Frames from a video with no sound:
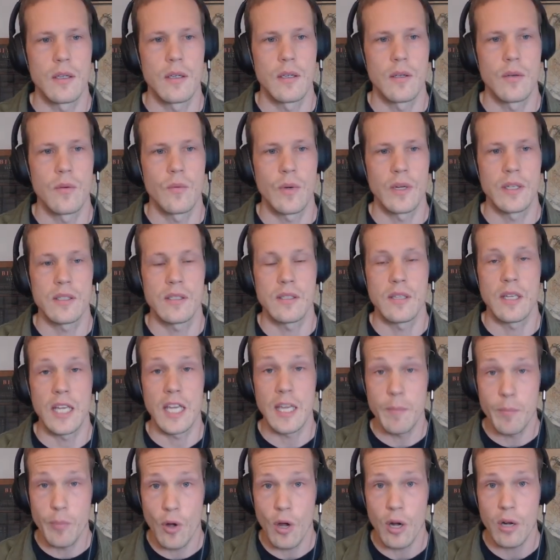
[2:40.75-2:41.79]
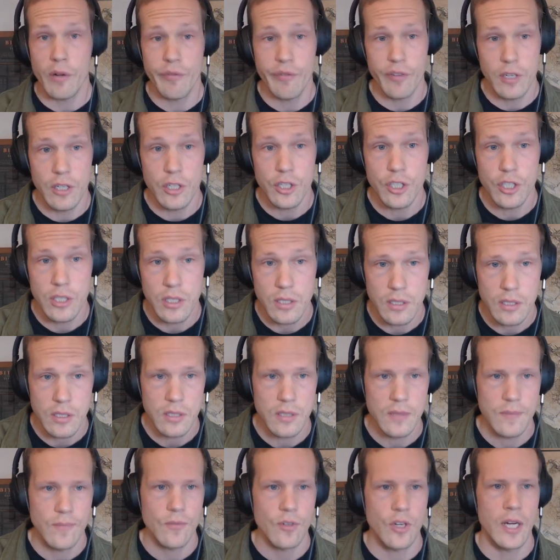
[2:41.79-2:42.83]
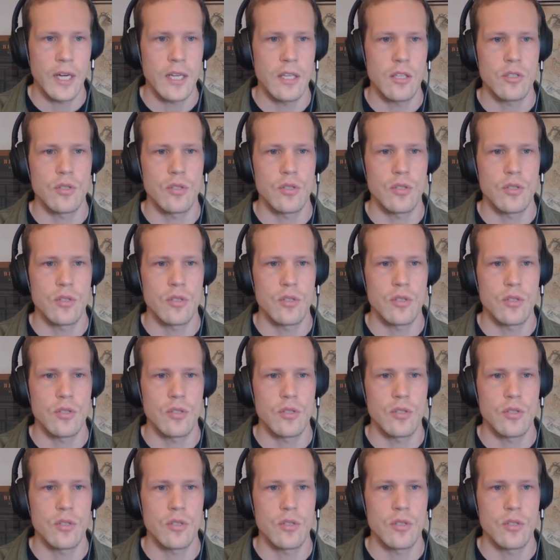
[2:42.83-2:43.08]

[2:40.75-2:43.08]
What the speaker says: Once the epoch finishes, right?